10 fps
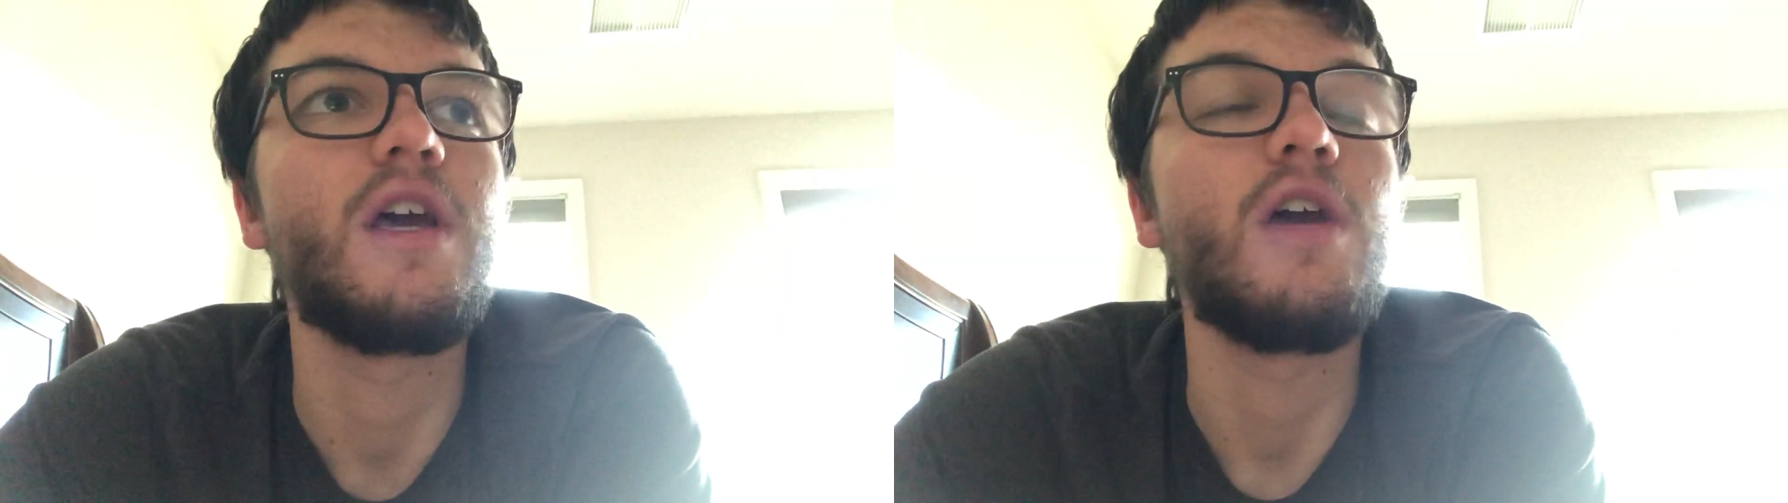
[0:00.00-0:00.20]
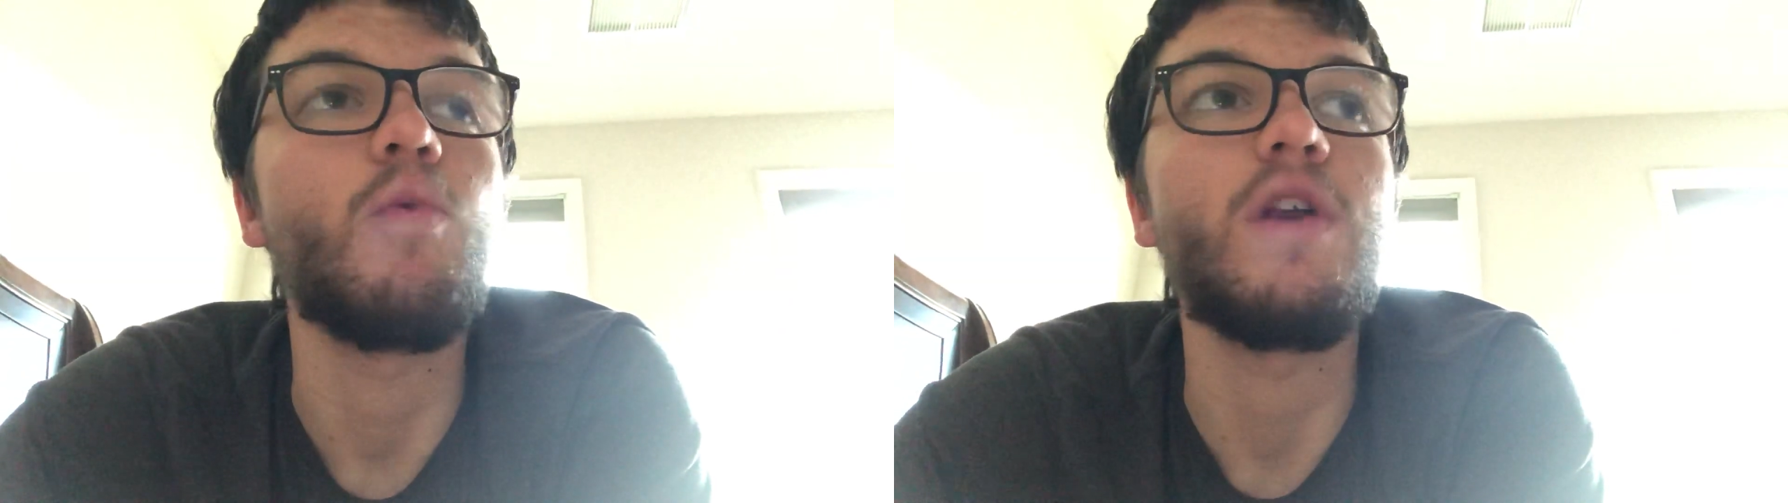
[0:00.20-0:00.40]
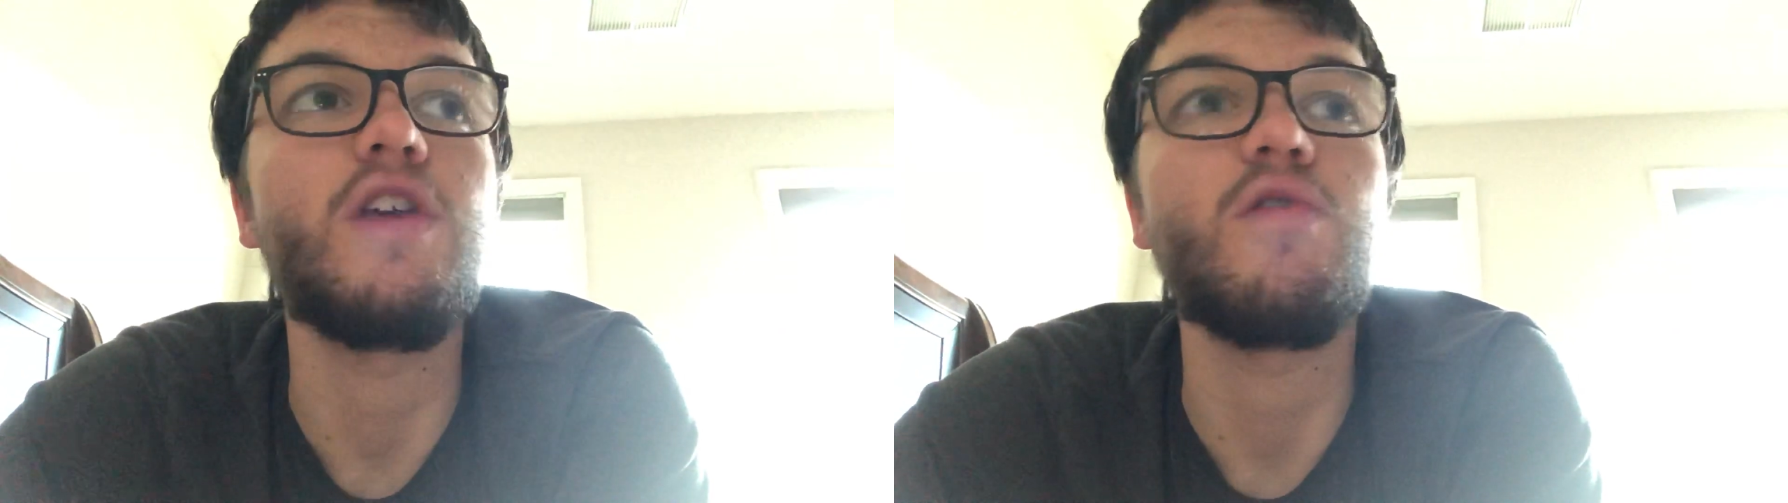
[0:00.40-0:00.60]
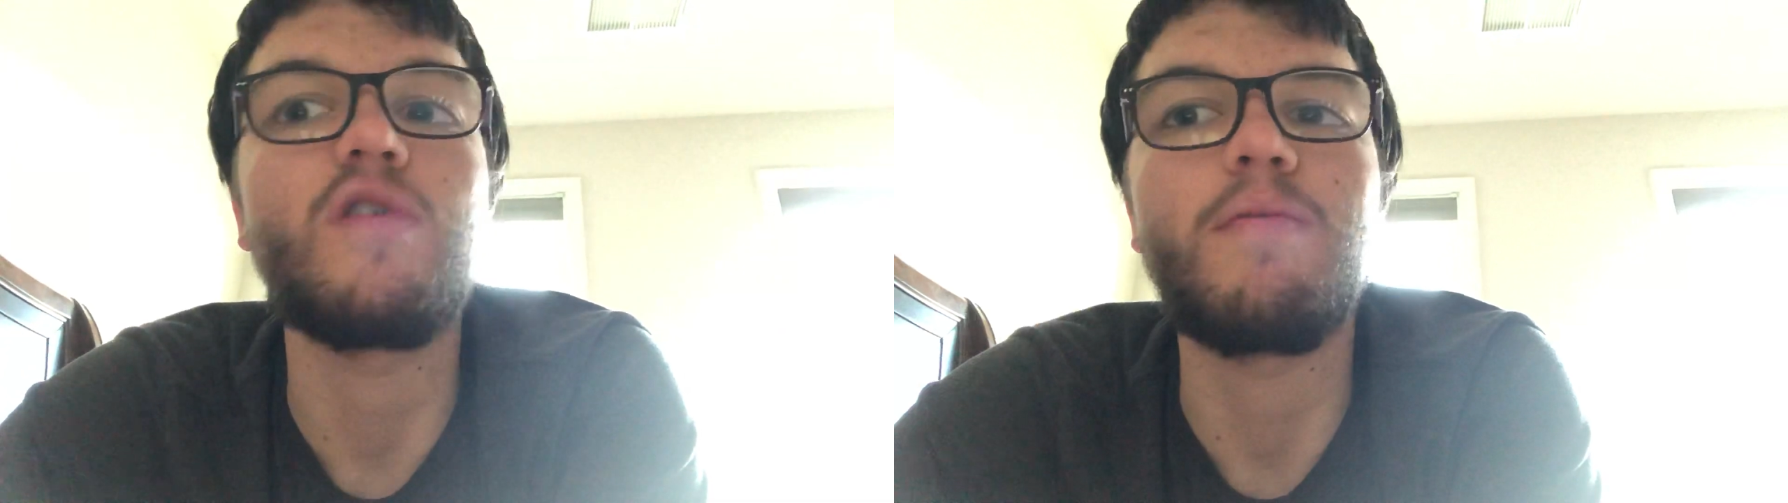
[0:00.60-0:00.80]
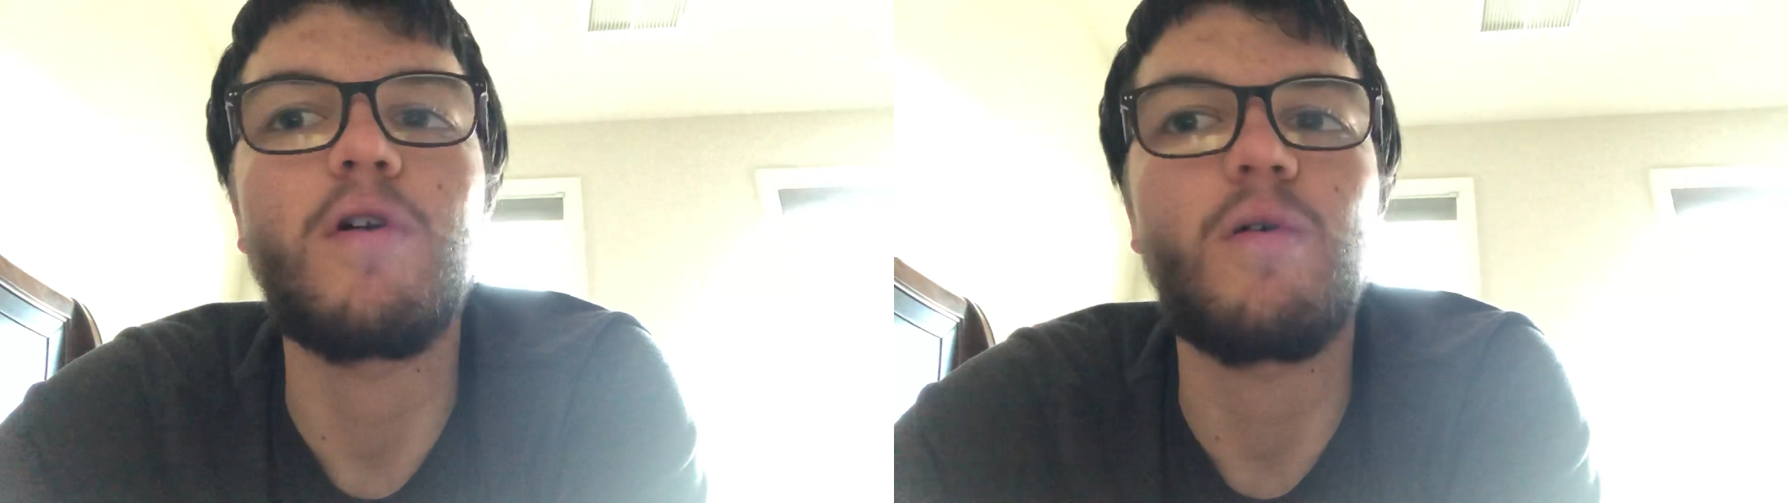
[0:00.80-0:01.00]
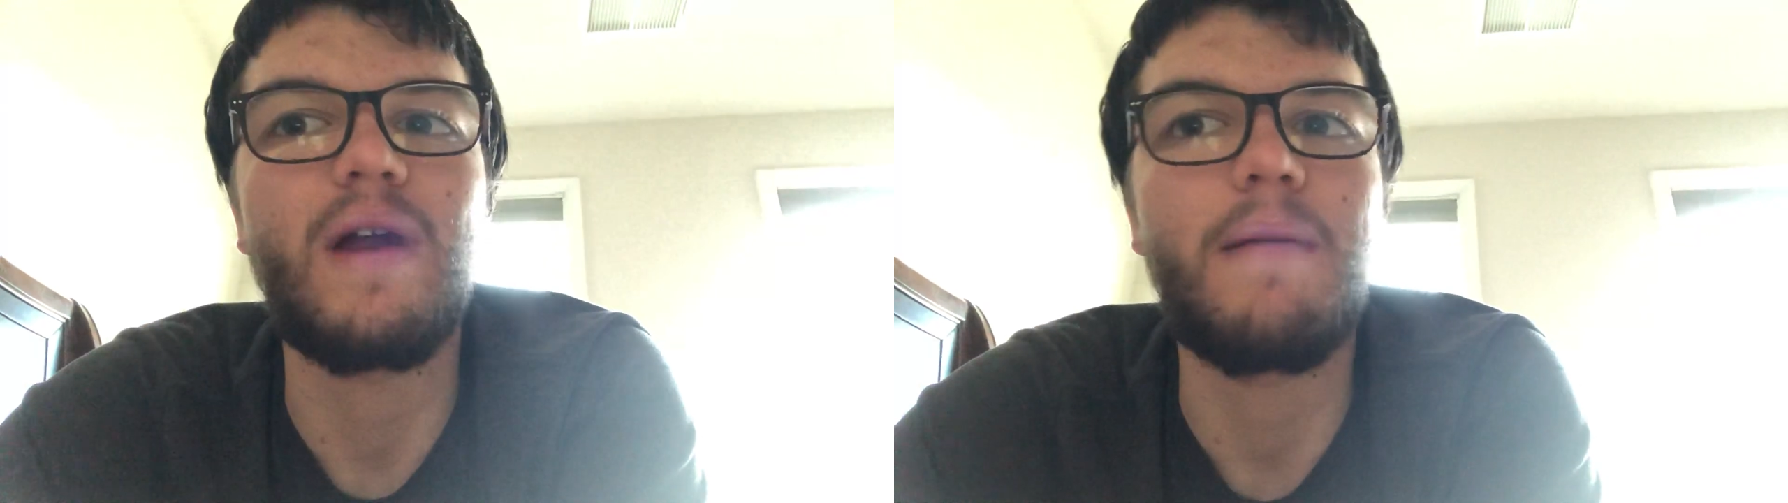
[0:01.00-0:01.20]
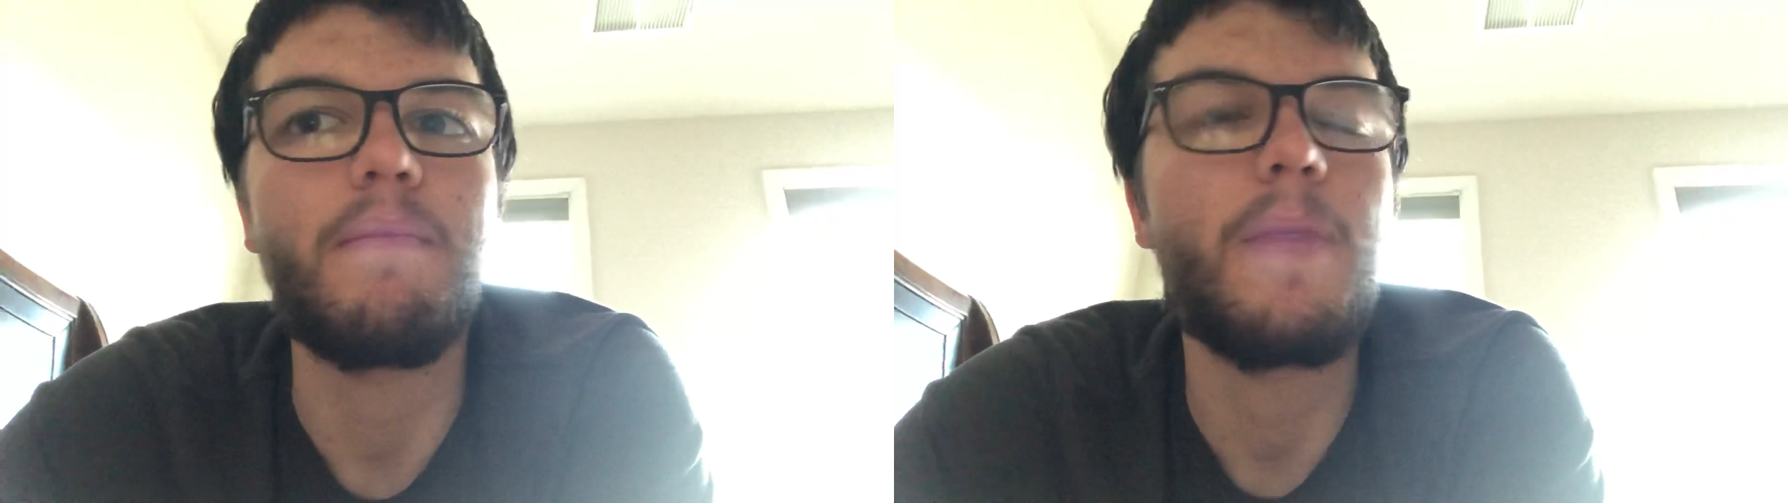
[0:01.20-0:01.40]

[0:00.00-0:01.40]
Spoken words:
when you use the program.